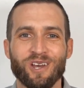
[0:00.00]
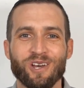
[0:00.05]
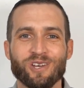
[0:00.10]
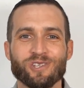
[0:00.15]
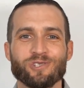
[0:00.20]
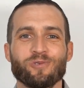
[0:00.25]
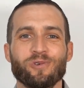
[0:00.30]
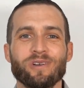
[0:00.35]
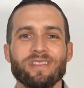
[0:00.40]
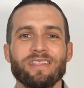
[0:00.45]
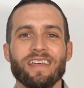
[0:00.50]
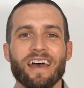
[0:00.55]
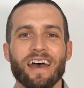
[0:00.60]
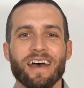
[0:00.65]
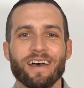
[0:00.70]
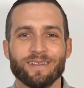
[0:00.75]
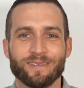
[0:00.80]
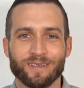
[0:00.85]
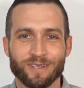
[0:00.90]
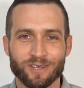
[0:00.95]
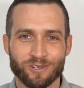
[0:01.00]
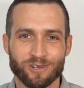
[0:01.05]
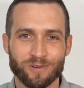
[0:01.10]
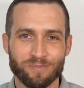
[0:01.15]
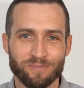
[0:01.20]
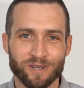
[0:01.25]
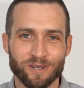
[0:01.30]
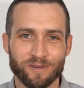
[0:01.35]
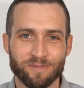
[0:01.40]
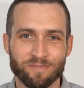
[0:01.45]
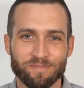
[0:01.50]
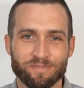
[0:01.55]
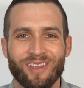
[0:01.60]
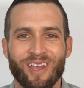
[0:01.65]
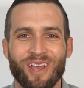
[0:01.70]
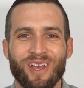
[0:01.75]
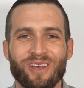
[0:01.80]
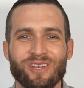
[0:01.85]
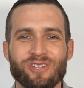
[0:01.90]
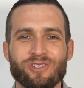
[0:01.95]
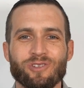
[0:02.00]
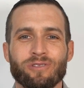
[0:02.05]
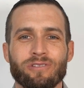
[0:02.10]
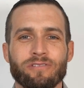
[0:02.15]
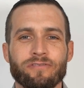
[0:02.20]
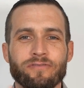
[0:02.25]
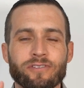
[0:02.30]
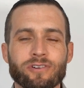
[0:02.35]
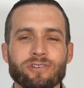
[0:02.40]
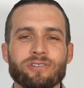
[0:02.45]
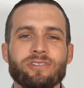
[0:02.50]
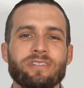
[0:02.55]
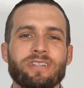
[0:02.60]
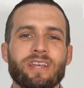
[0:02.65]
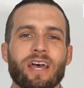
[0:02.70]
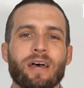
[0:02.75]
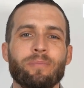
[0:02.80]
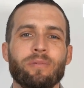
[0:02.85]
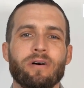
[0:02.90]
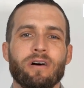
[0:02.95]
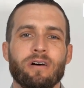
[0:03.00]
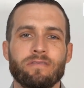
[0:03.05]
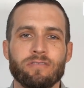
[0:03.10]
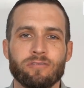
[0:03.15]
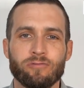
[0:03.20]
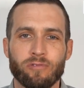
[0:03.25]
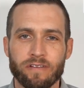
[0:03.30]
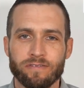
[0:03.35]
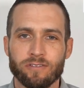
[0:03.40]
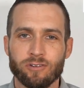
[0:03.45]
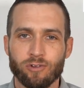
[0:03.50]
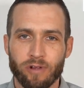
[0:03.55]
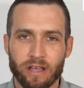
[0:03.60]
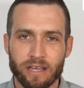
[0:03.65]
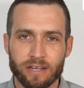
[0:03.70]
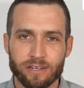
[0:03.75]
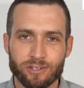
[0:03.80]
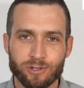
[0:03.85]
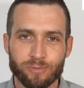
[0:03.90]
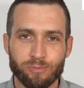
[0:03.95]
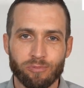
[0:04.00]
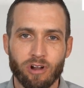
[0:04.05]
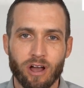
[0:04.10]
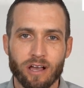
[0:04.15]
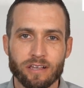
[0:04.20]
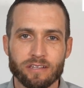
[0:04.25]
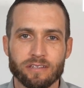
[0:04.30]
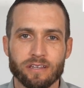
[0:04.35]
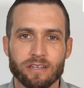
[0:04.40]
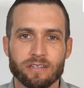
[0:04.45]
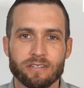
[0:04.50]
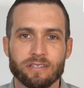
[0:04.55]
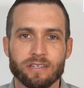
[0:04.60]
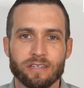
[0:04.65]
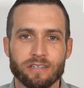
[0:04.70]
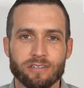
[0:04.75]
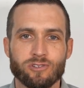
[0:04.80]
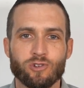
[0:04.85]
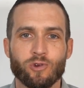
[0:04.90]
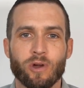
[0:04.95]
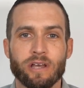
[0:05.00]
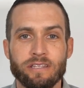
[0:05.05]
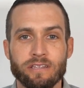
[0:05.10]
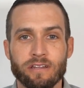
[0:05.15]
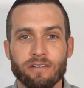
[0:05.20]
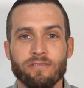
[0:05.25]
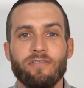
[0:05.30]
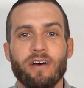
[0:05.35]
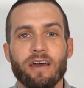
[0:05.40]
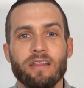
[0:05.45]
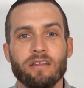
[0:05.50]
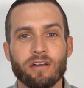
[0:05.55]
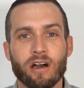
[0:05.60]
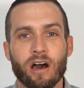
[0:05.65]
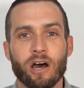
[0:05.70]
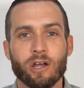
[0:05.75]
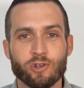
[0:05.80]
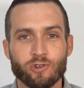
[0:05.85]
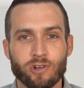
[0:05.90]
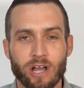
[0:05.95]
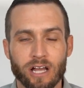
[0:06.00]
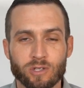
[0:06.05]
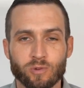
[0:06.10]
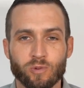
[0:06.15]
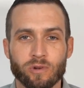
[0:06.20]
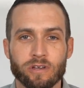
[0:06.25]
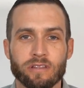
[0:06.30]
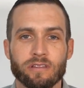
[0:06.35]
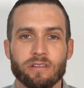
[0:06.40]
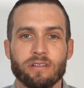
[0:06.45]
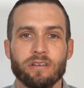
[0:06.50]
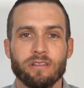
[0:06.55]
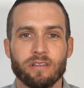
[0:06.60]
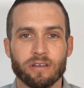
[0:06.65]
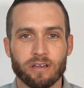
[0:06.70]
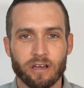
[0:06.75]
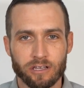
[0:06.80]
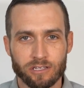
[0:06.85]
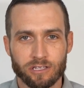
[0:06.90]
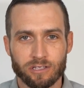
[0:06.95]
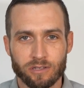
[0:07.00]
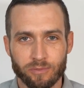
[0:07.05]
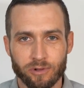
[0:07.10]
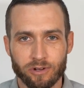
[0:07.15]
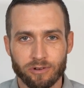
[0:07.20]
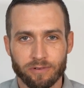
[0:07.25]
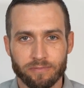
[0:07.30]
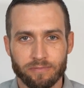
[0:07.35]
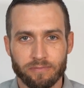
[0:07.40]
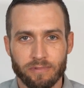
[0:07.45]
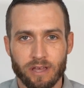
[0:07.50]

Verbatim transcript: So with that, let's jump in. So the first step of the revenue recognition process is to identify the contract with the customer.